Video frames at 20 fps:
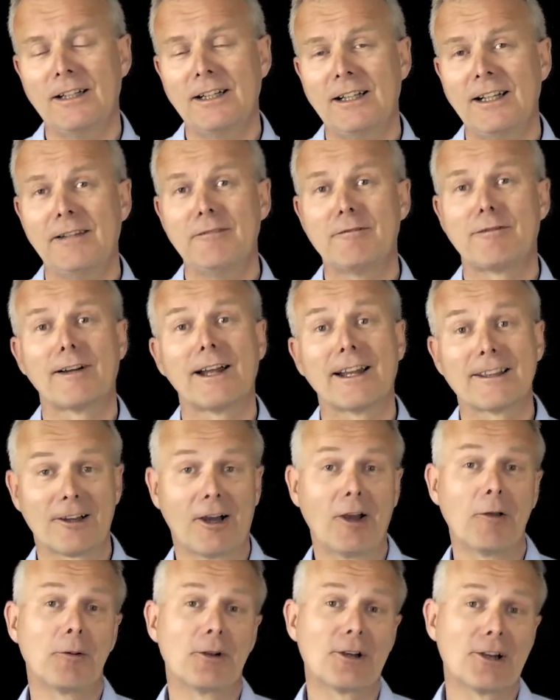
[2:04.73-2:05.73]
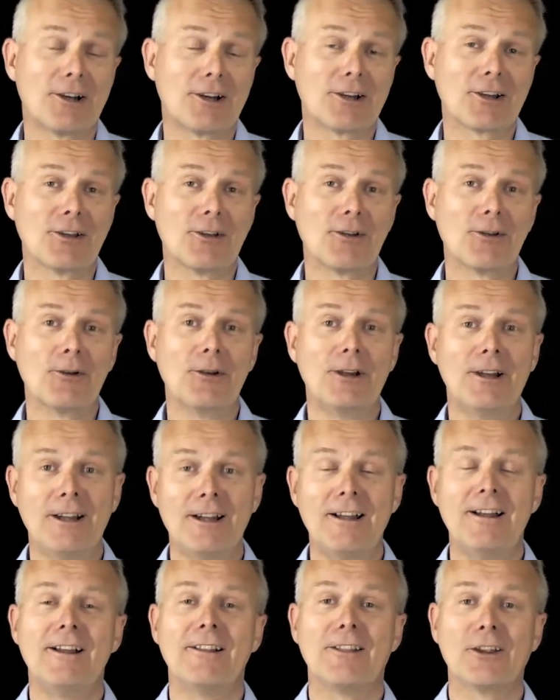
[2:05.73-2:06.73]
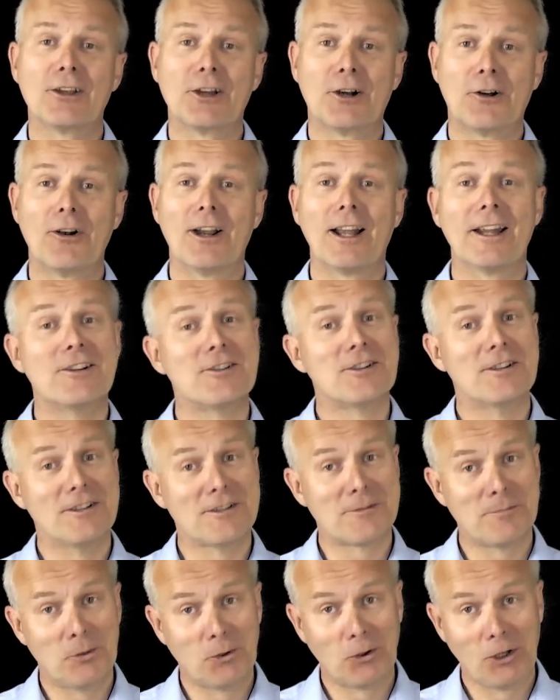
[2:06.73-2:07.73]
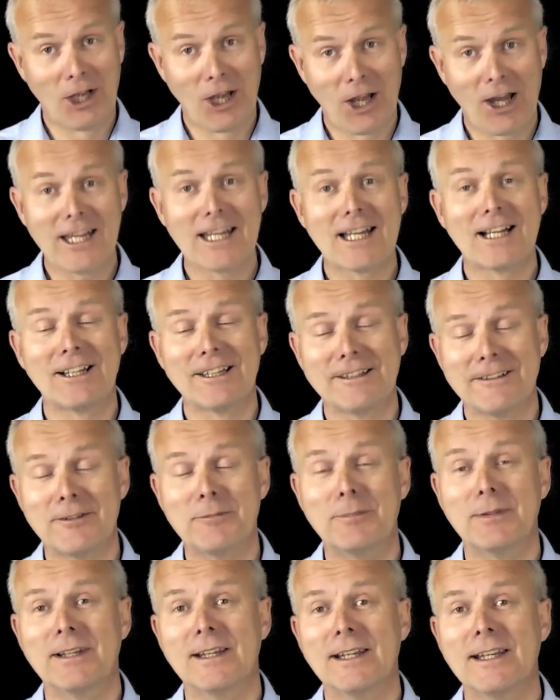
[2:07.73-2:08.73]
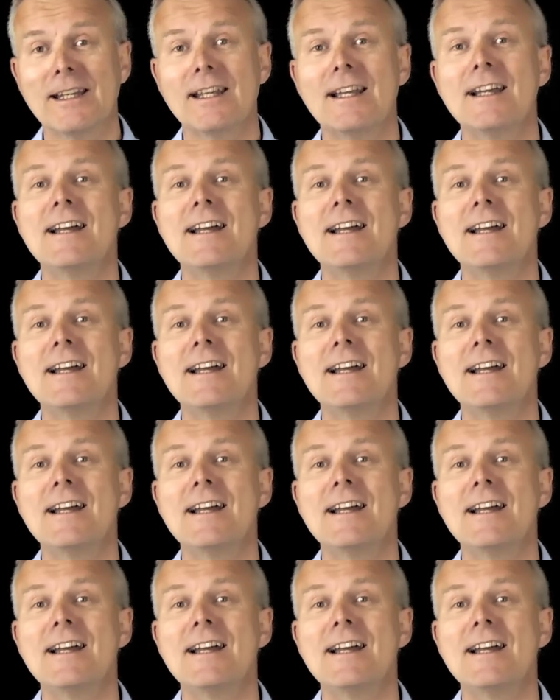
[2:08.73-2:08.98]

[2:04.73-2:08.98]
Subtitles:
In fact, I would argue the correlation is more likely to be